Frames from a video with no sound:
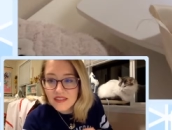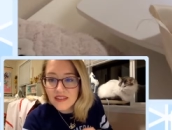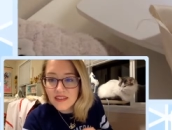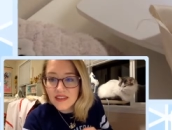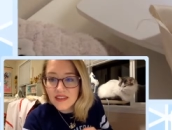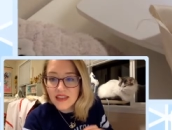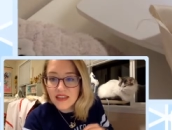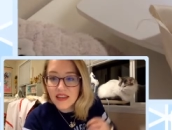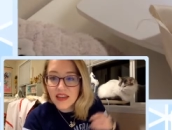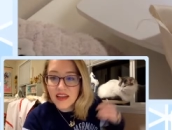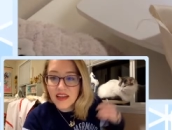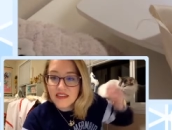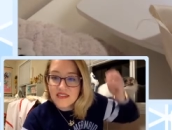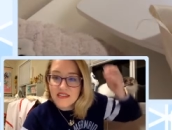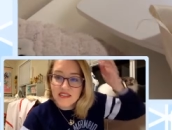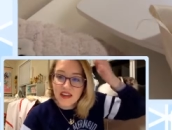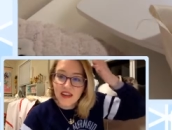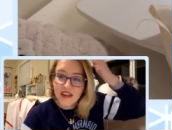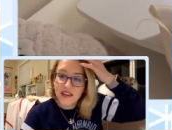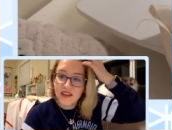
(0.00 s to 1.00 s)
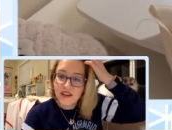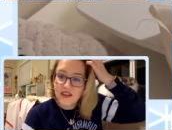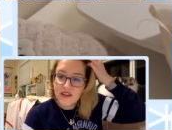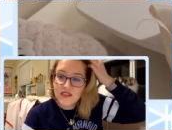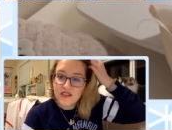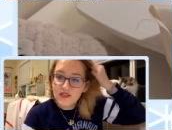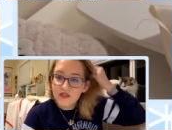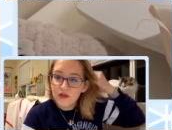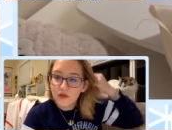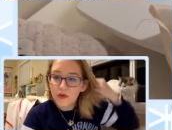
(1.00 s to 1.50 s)
Yes, uh, there is
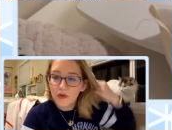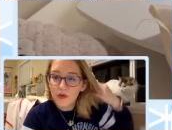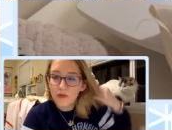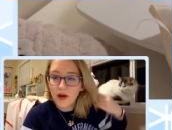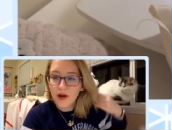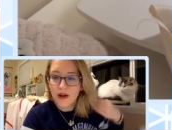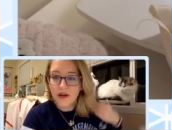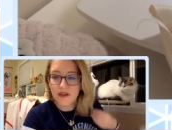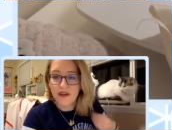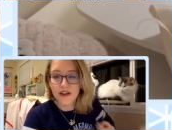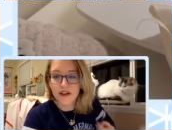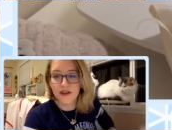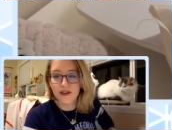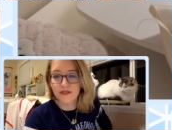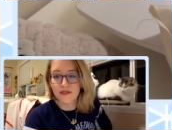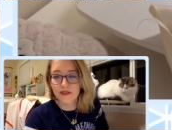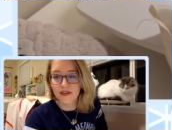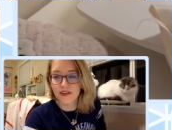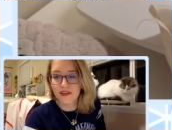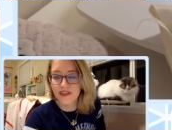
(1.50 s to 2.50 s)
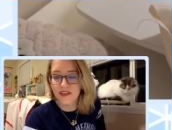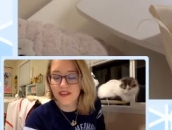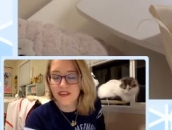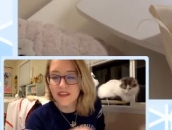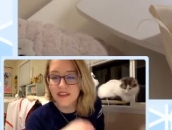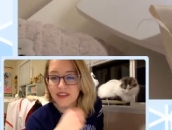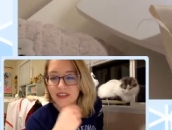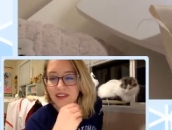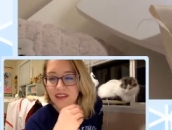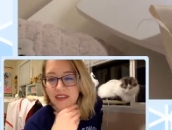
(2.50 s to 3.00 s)
a super moderator for
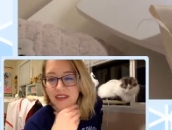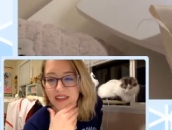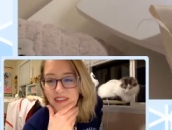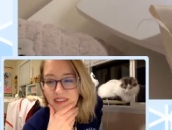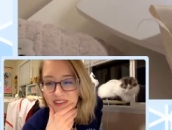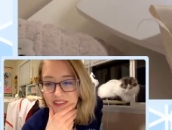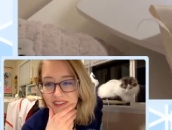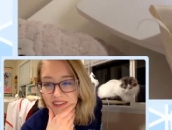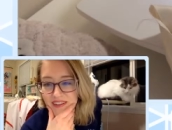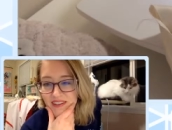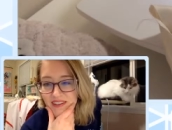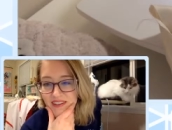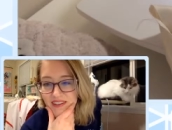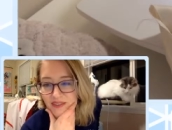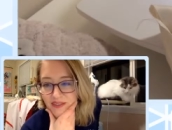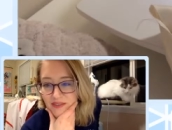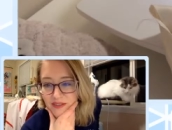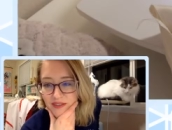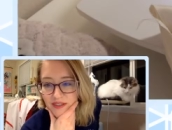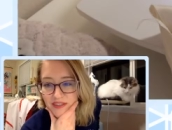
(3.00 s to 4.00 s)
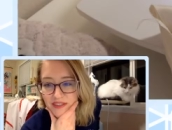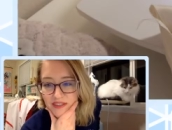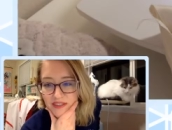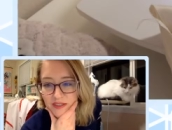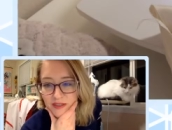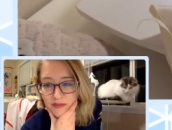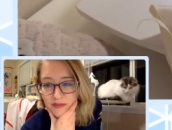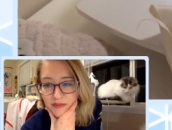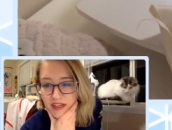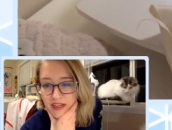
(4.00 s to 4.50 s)
uh, for
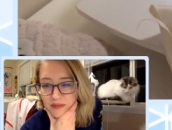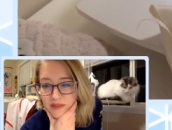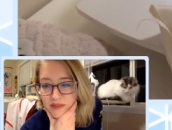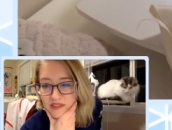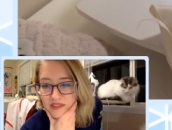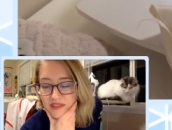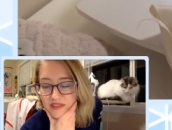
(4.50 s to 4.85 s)
Streamlabs.